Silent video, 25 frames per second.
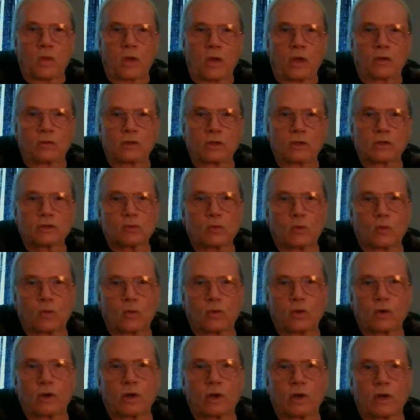And this
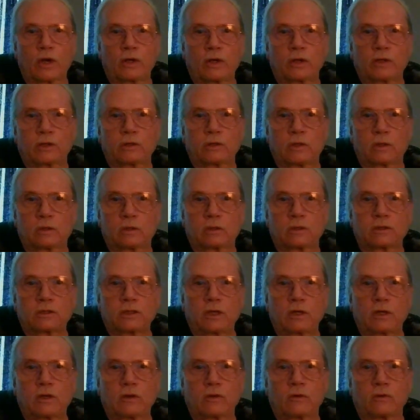war on
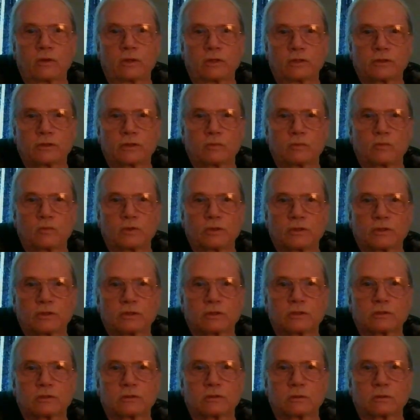terrorism
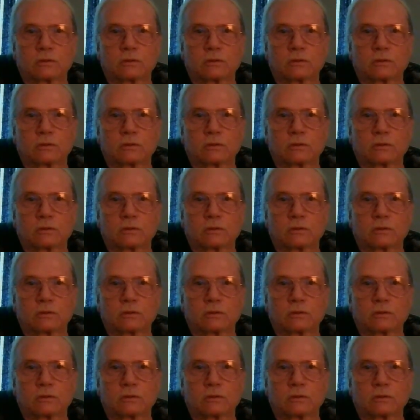was